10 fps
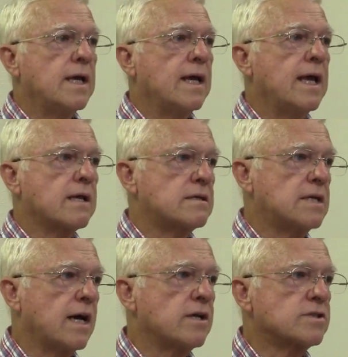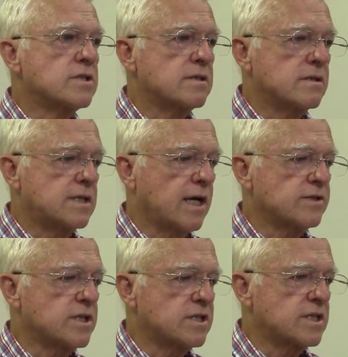it tells
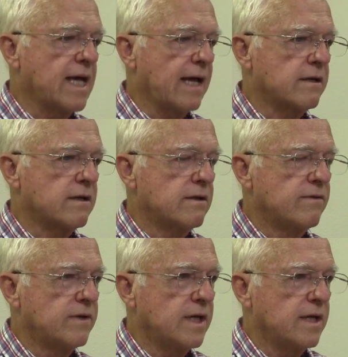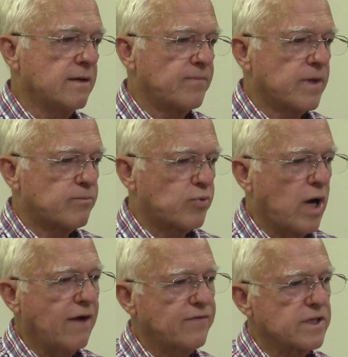tells us that the
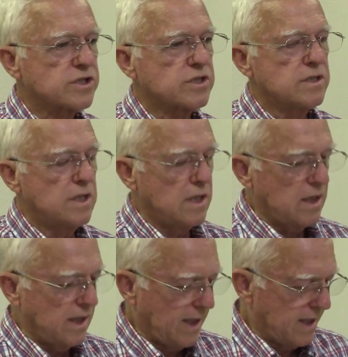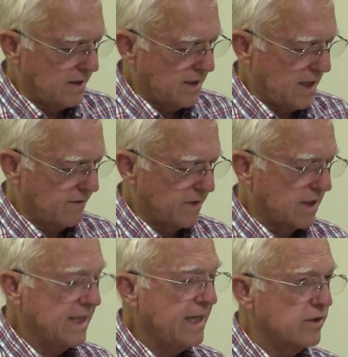prophets and uh, the
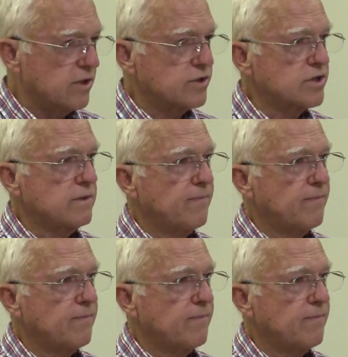leaders